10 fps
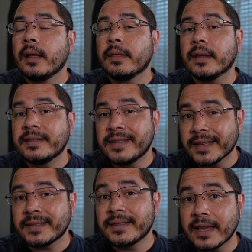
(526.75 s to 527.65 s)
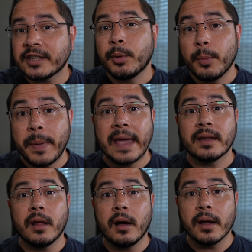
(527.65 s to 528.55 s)
The 6 decibel
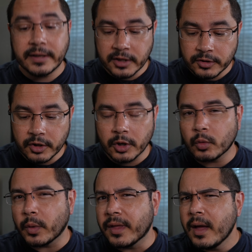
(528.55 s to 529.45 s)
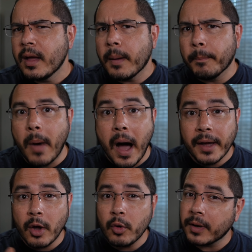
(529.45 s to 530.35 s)
pan law is concerned with
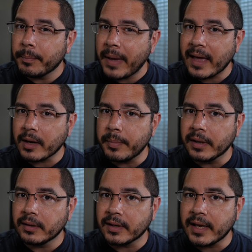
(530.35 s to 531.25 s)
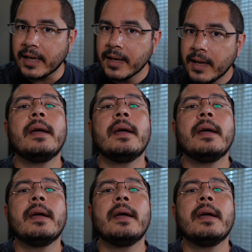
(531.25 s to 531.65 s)
mono compatibility.